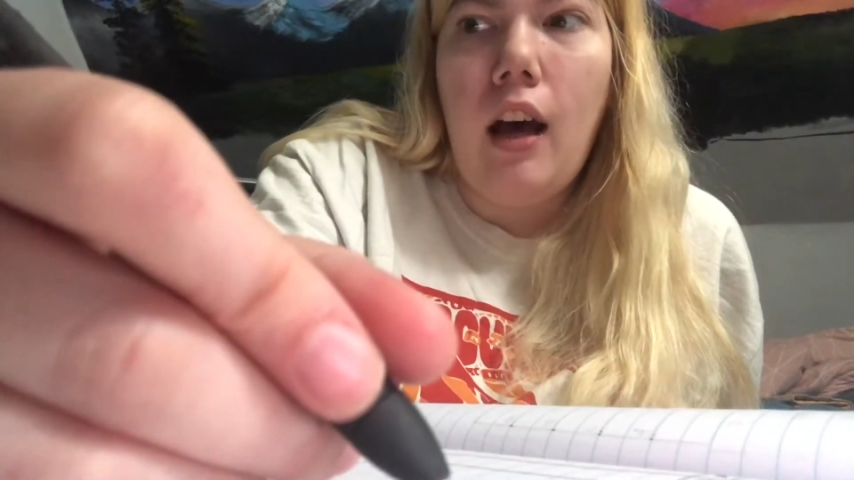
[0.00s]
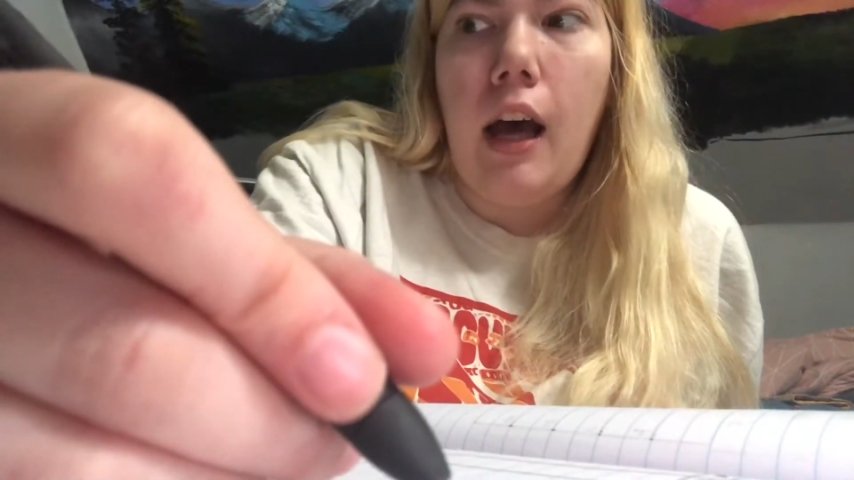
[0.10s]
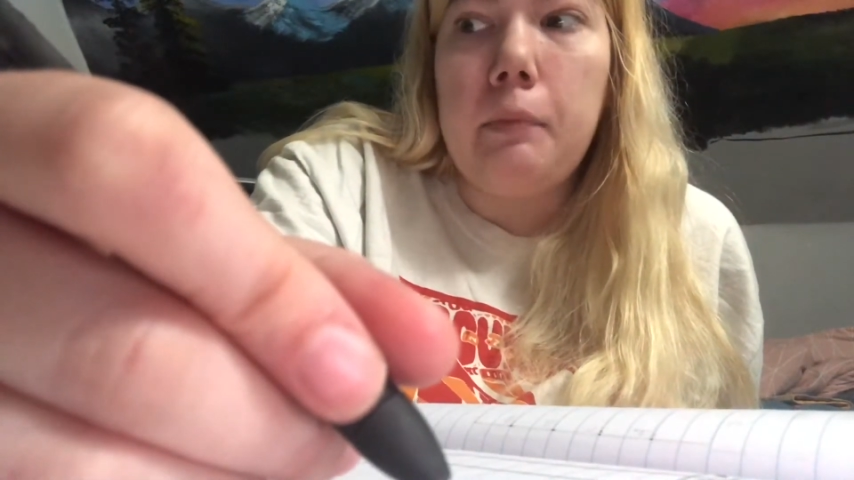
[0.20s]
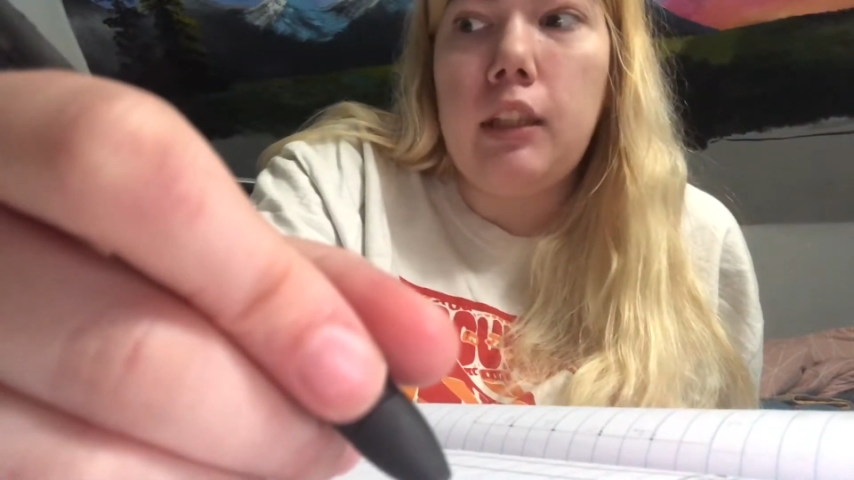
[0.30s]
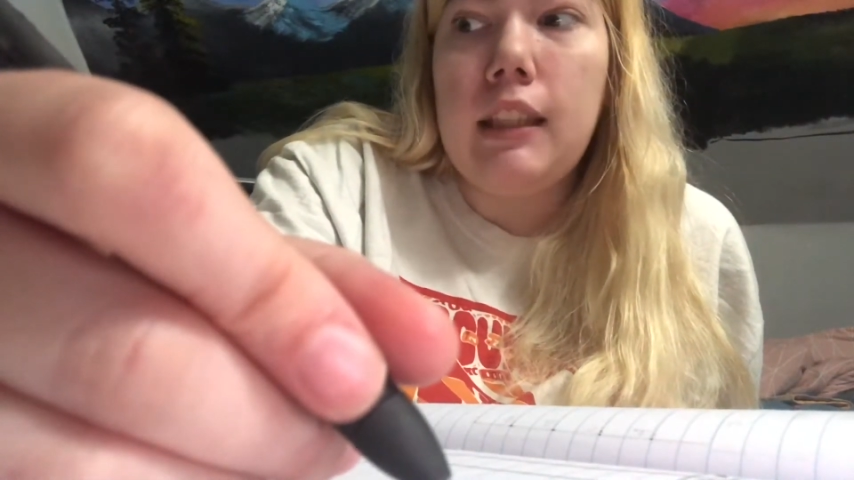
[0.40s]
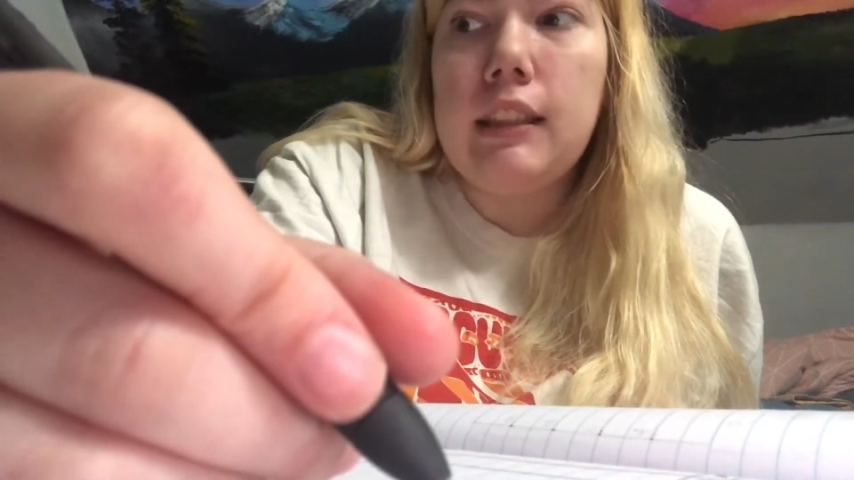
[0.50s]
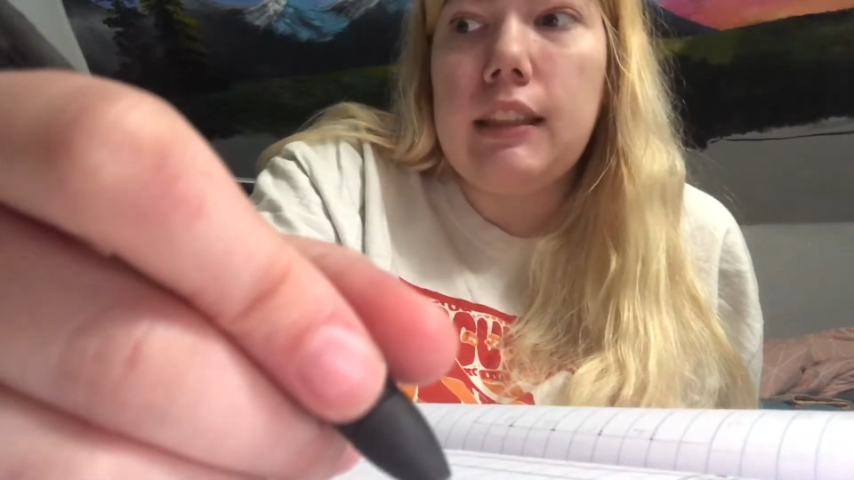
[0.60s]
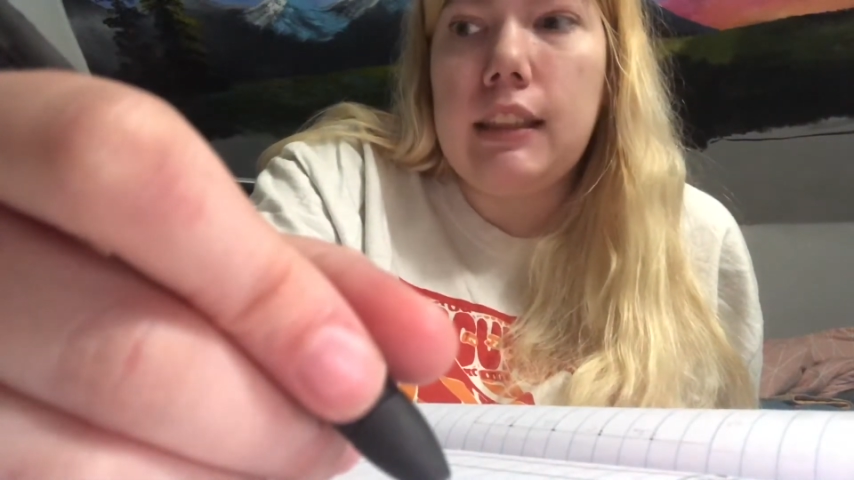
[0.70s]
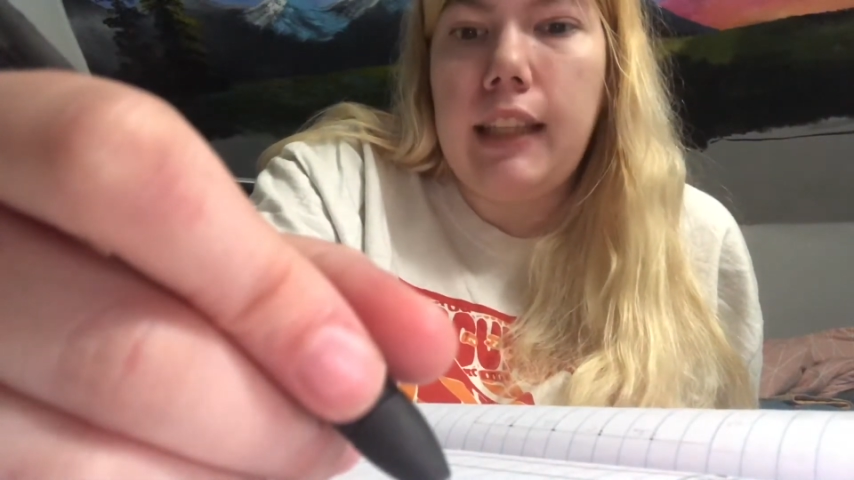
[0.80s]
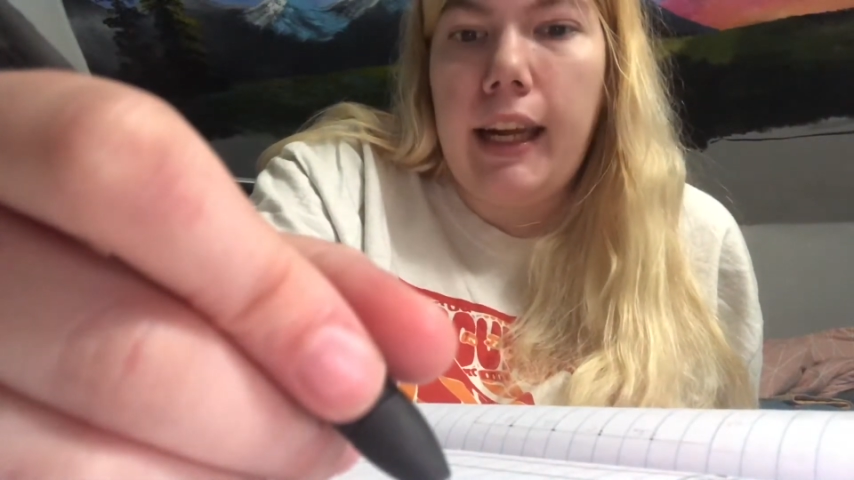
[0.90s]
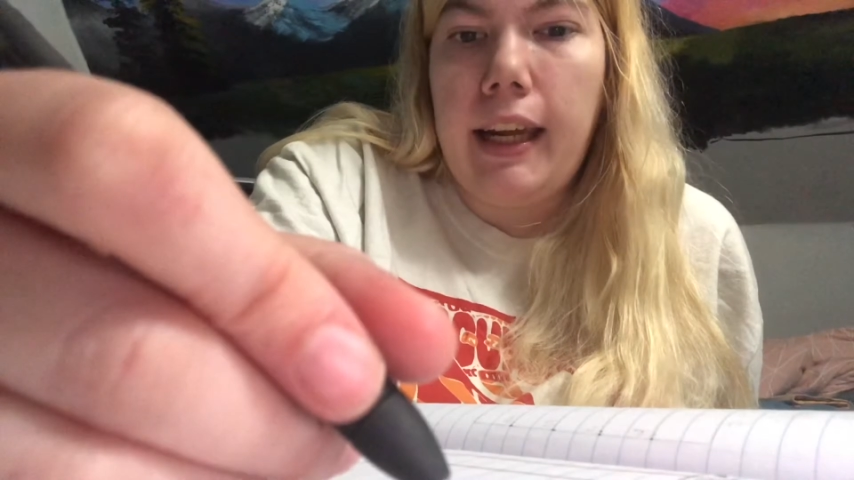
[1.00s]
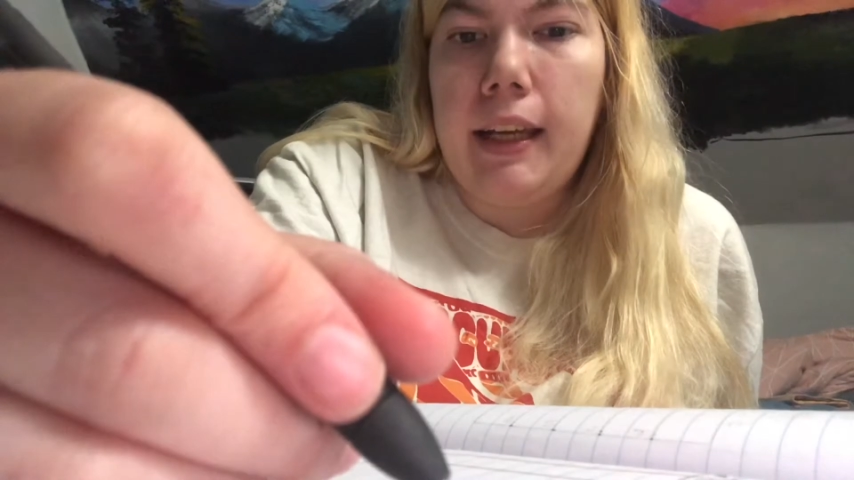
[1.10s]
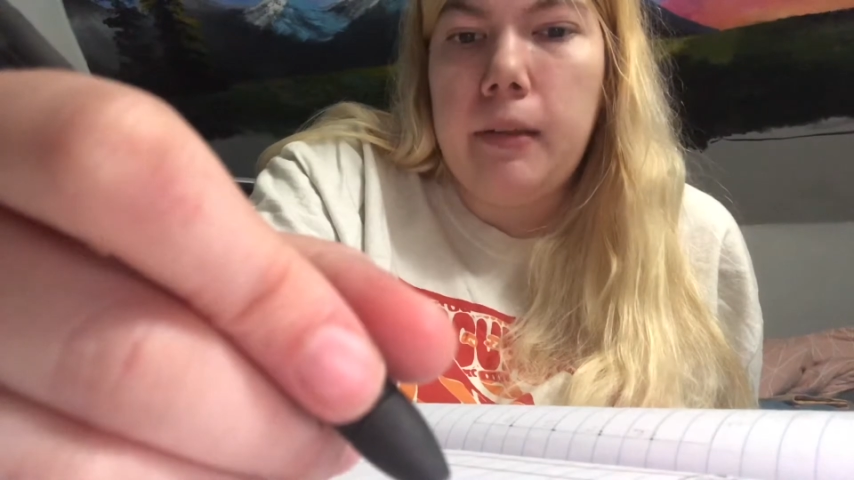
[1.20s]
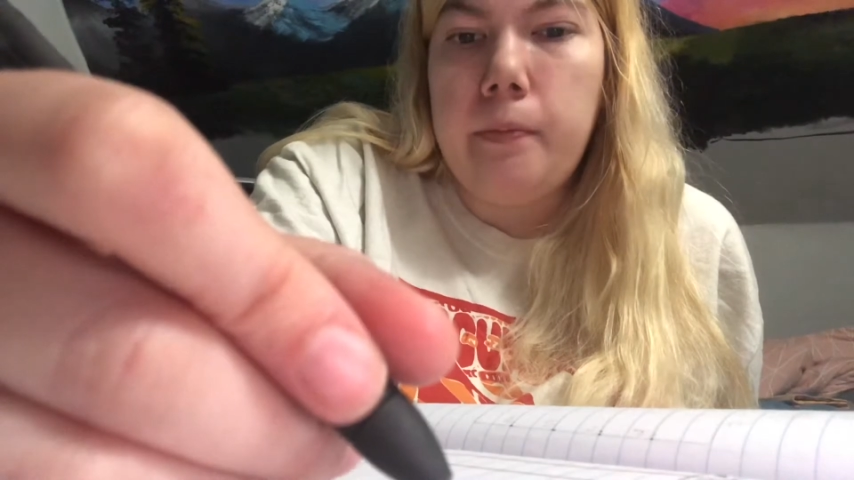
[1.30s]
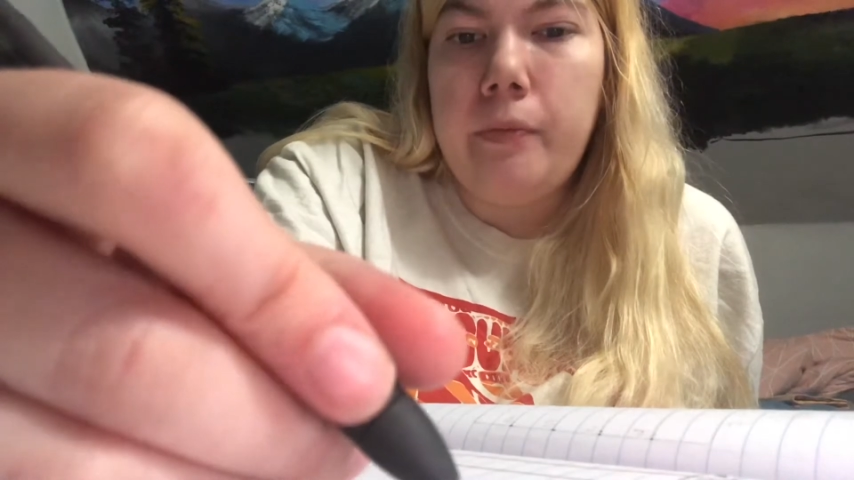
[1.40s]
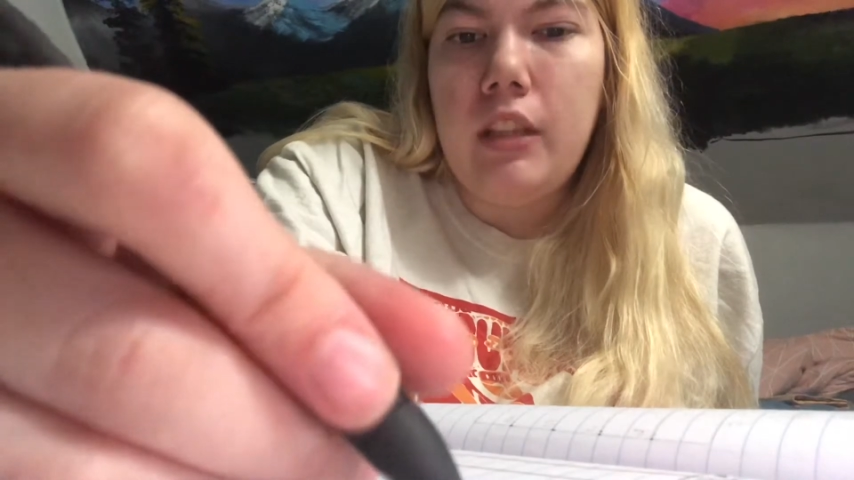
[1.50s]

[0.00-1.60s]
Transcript: I'm gonna say